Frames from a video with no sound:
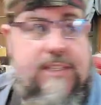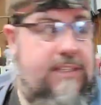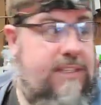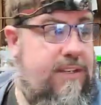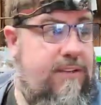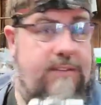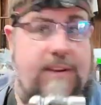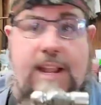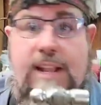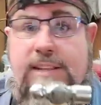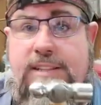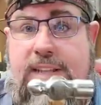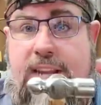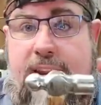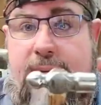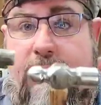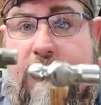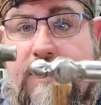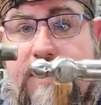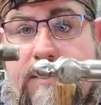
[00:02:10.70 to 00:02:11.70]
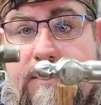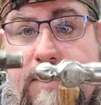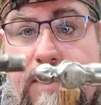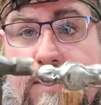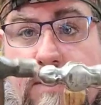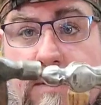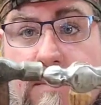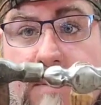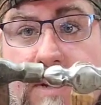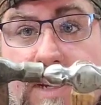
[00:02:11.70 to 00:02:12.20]
the 2-ounce hammer that we
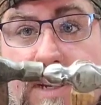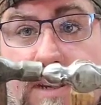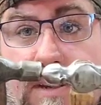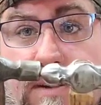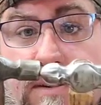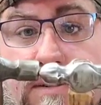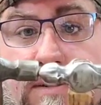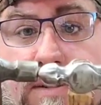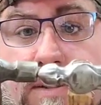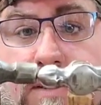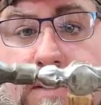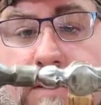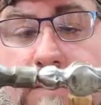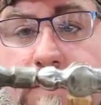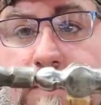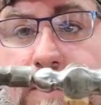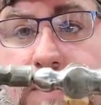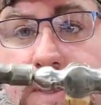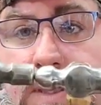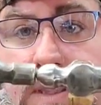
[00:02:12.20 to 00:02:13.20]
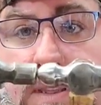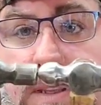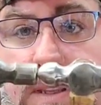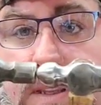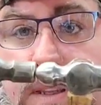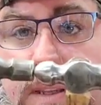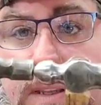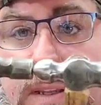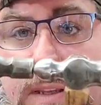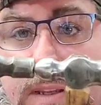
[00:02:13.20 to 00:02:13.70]
normally use.
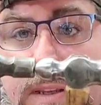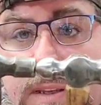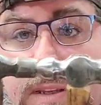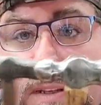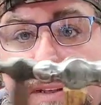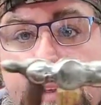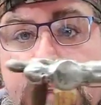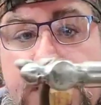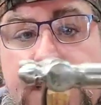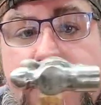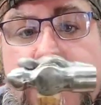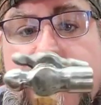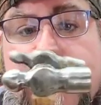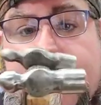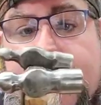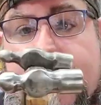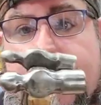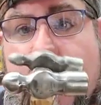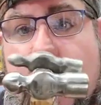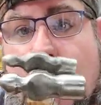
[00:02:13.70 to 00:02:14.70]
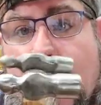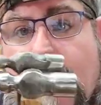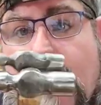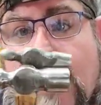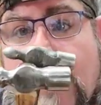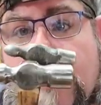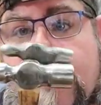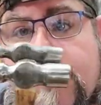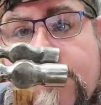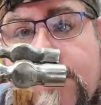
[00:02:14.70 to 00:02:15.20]
So this is a
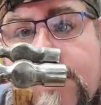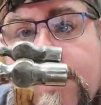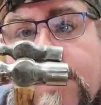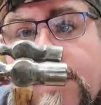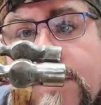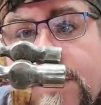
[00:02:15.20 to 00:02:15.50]
4-ounce.